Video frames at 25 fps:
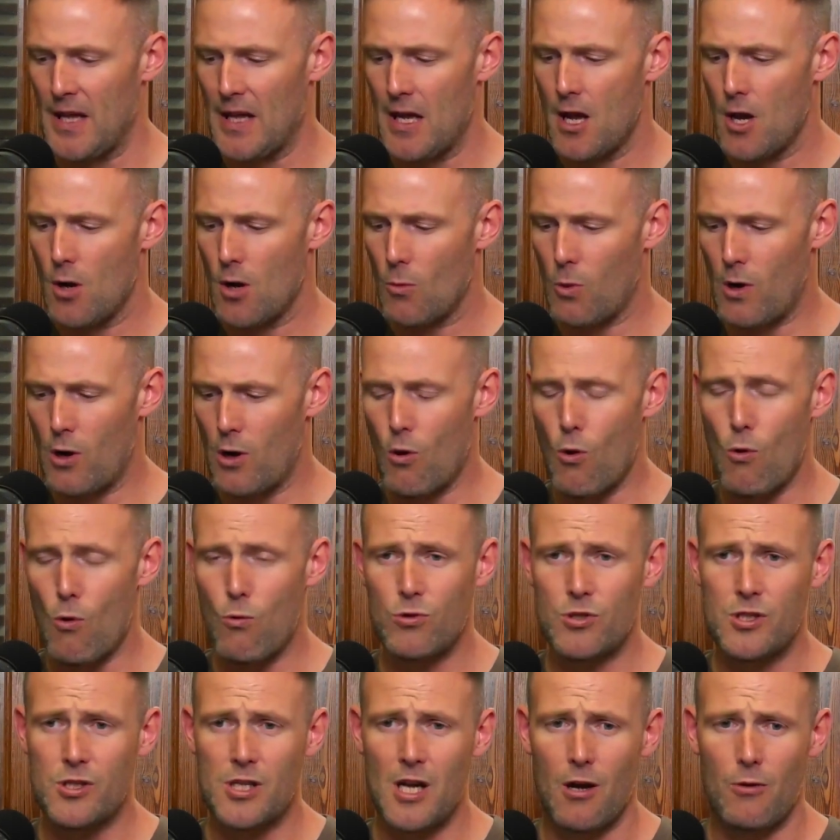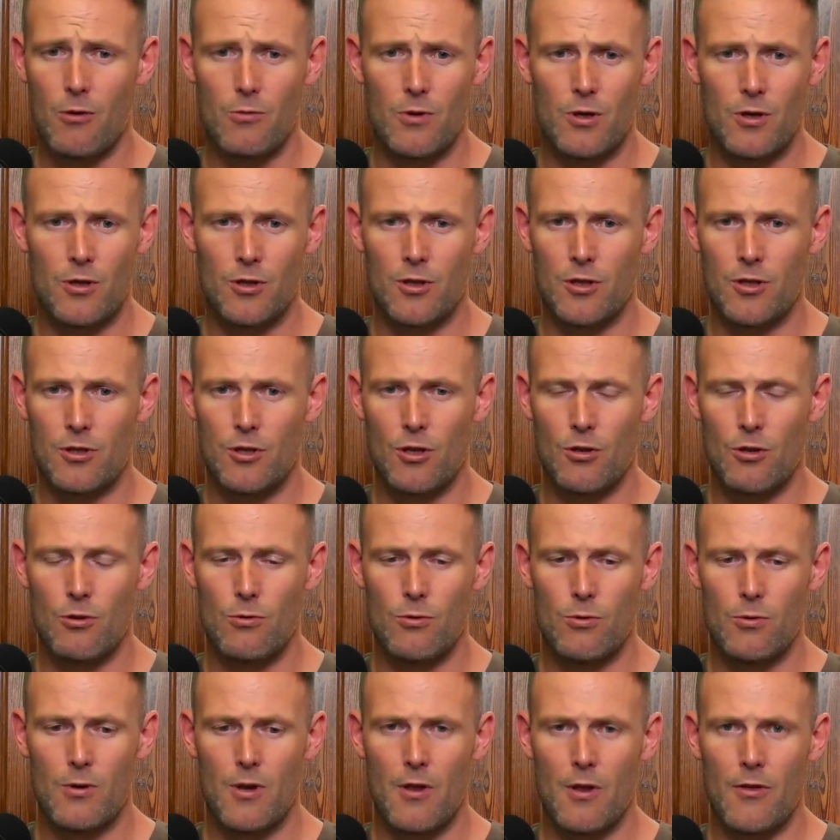We're also going to
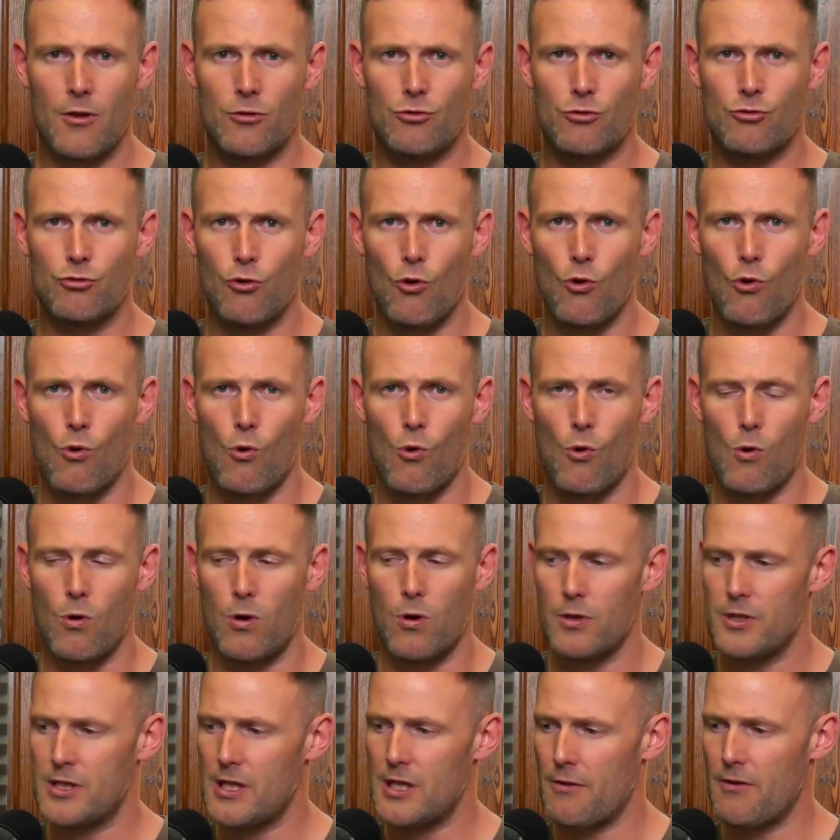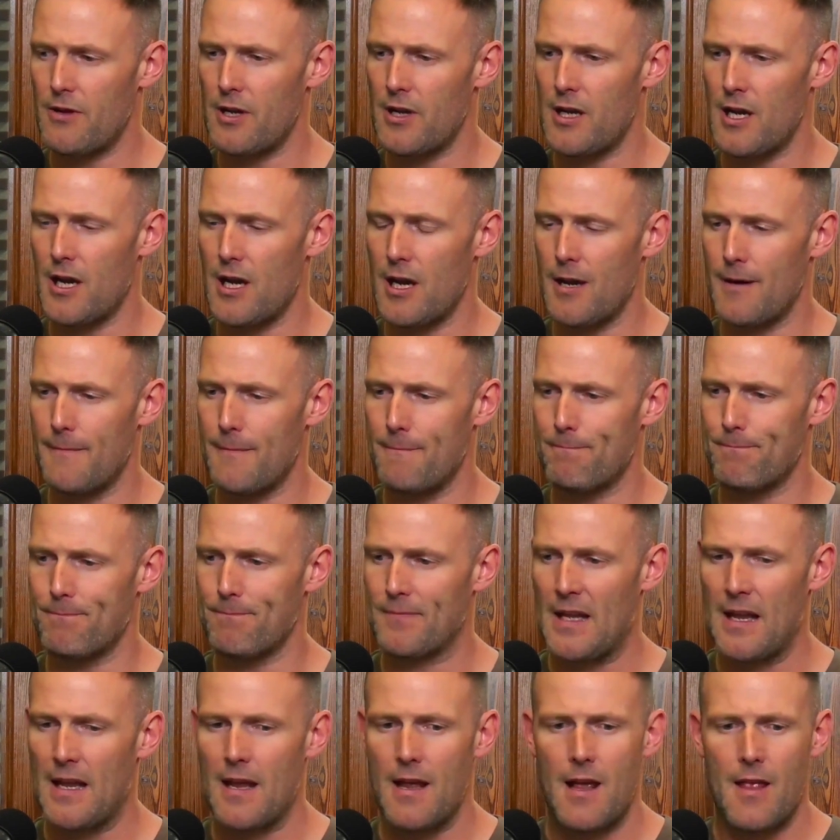do the draw, so the
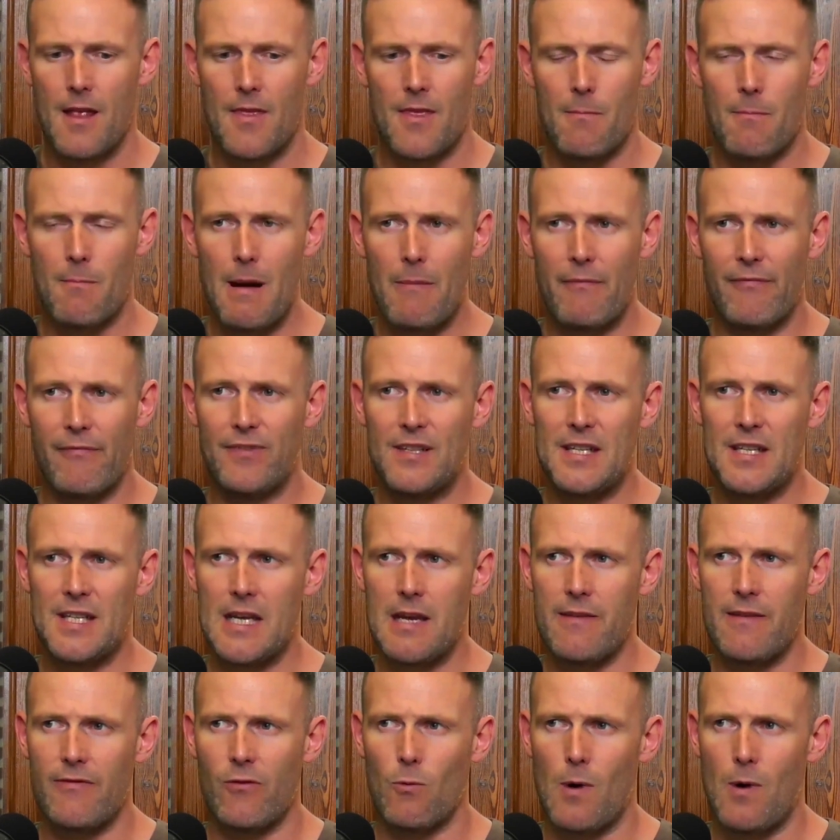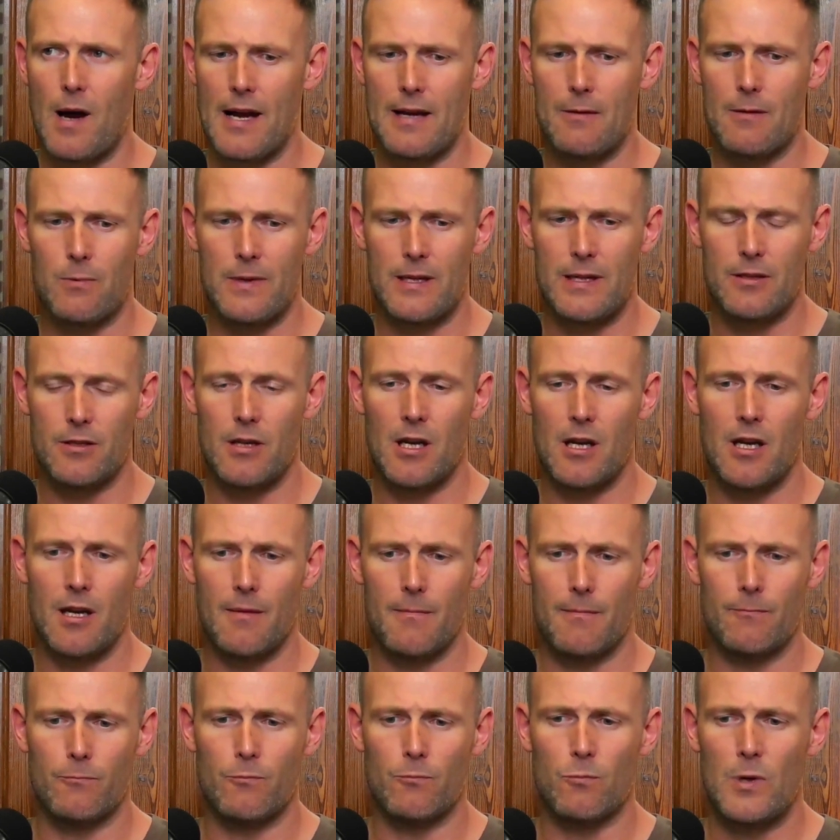monthly giveaway
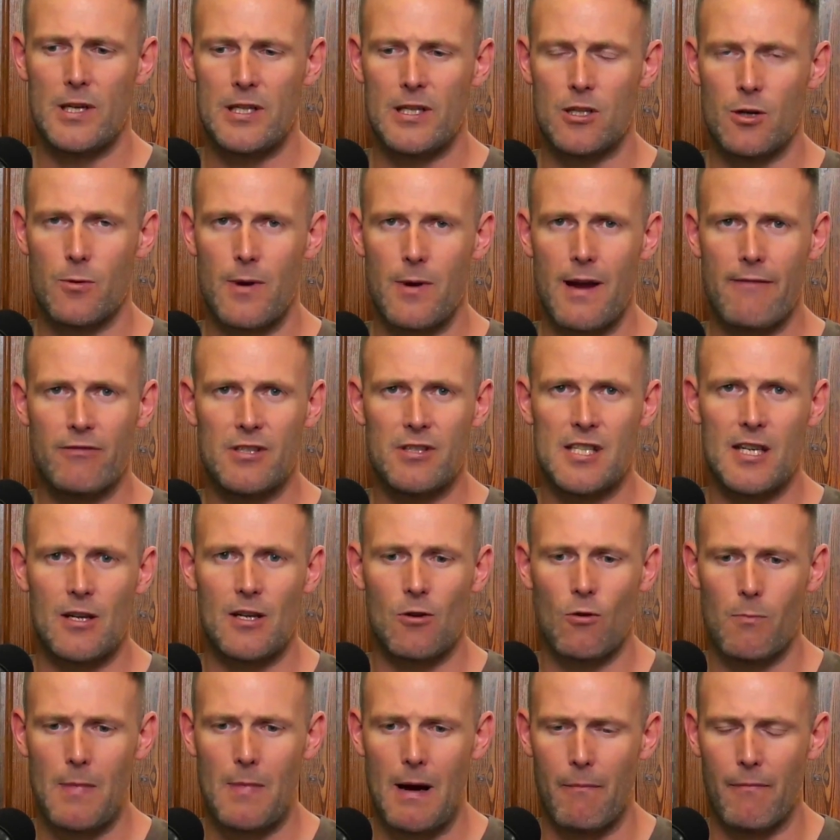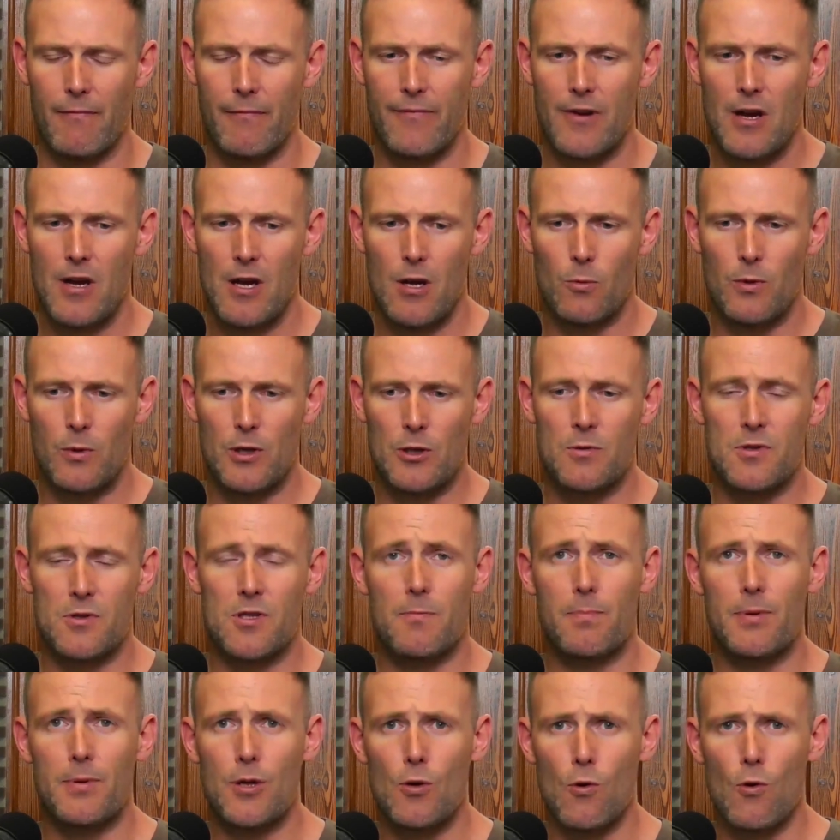we do every single month, which was the
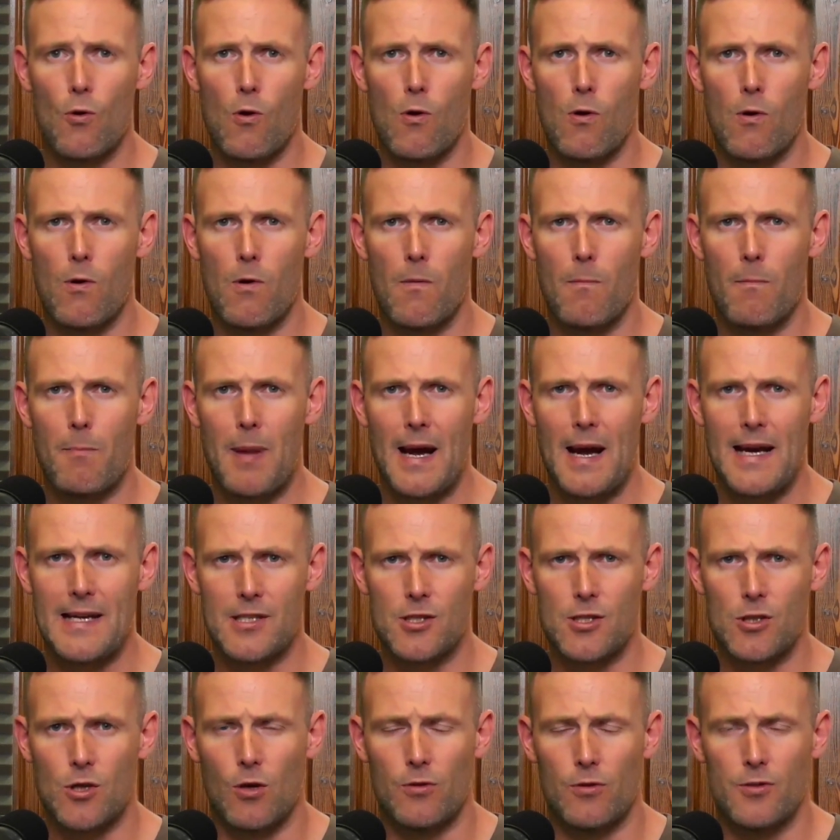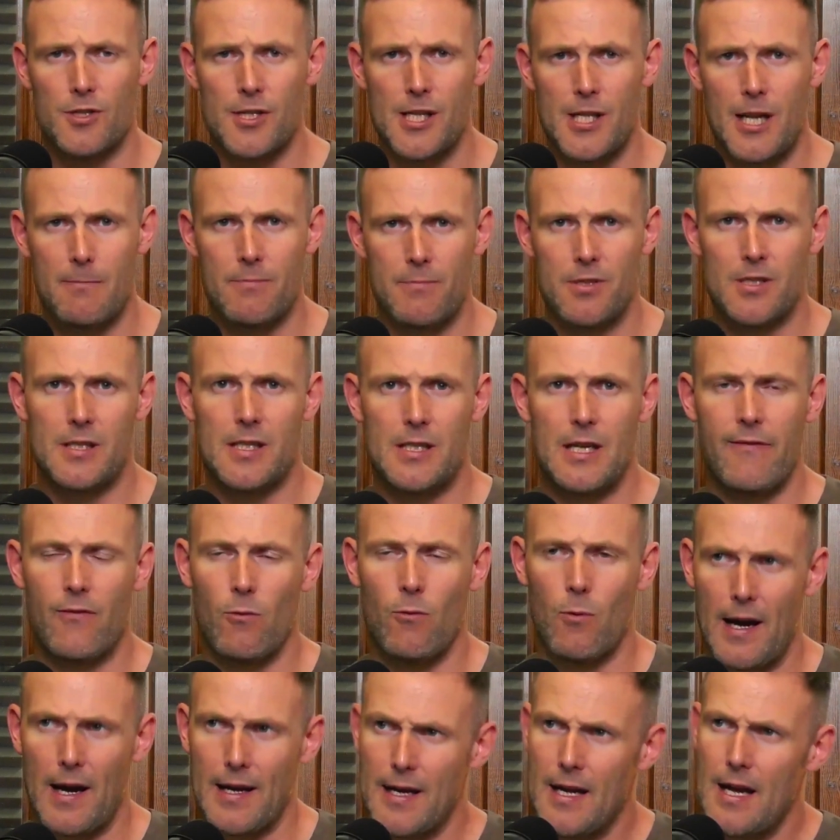Pure Baits Concepts
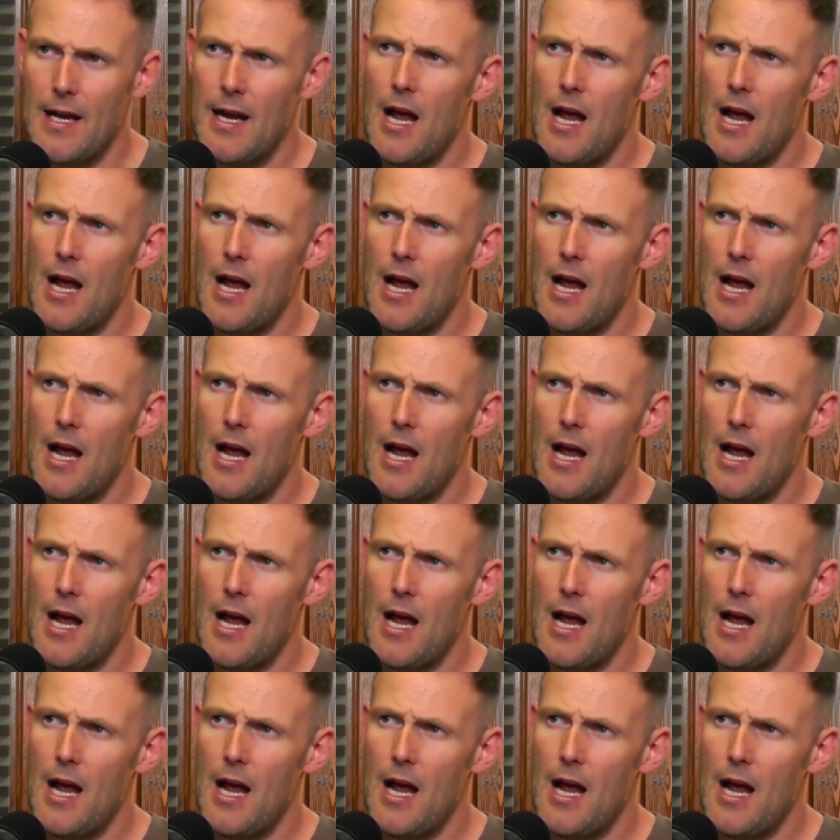giveaway.